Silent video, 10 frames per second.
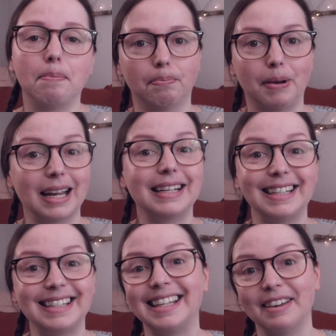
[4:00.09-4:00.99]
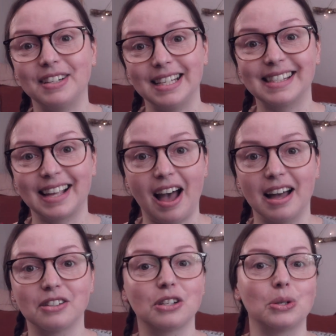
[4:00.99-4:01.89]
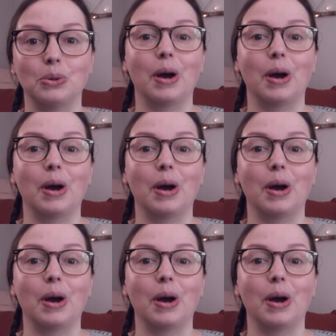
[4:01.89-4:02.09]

but I did give these cards to